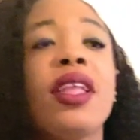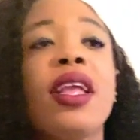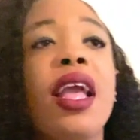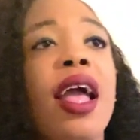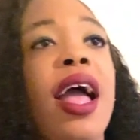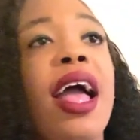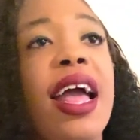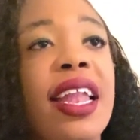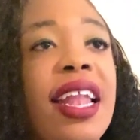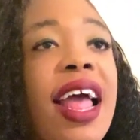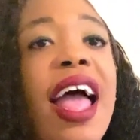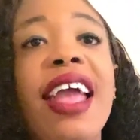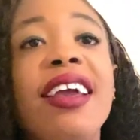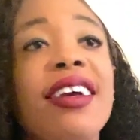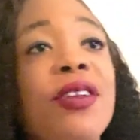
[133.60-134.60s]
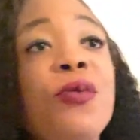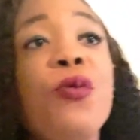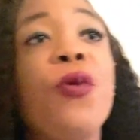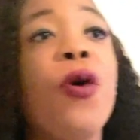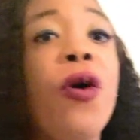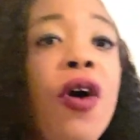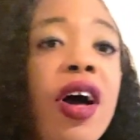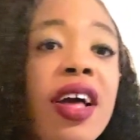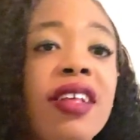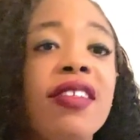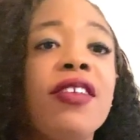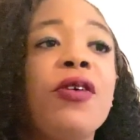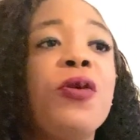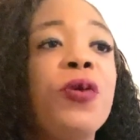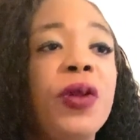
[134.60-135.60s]
And I couldn't walk,
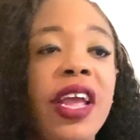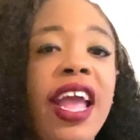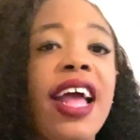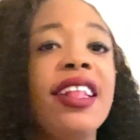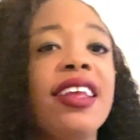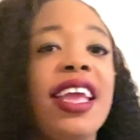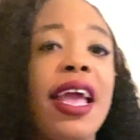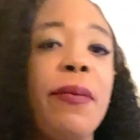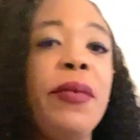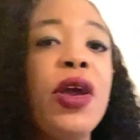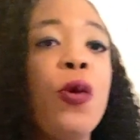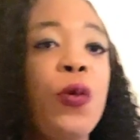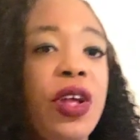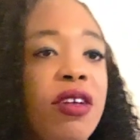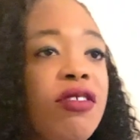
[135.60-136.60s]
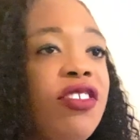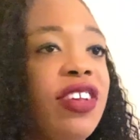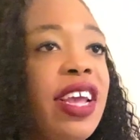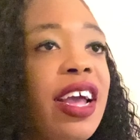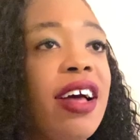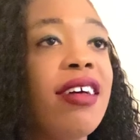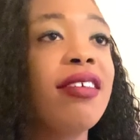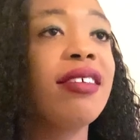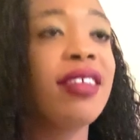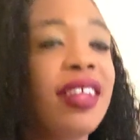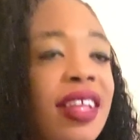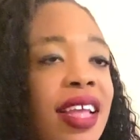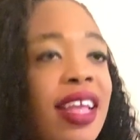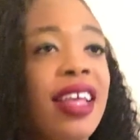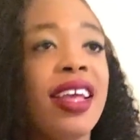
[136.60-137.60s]
so they had to get me a wheelchair,
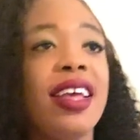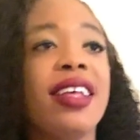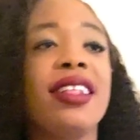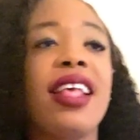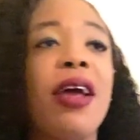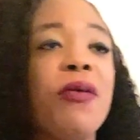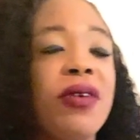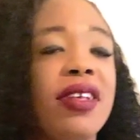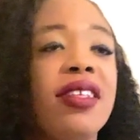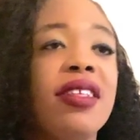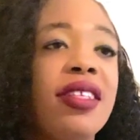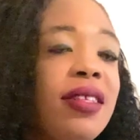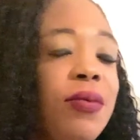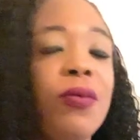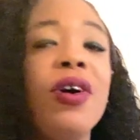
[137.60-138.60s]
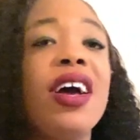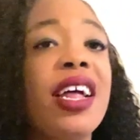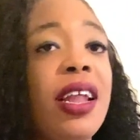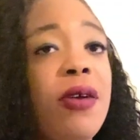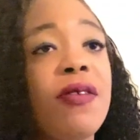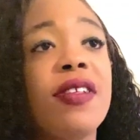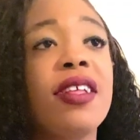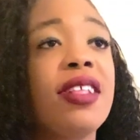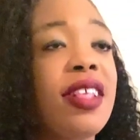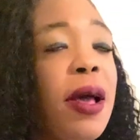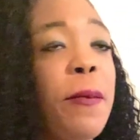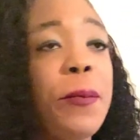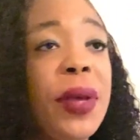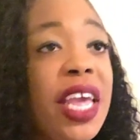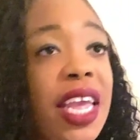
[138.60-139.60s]
because I was in
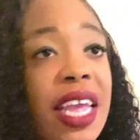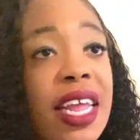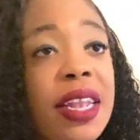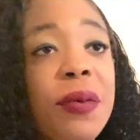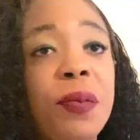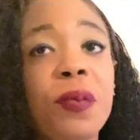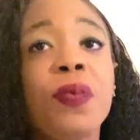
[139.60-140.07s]
some pain.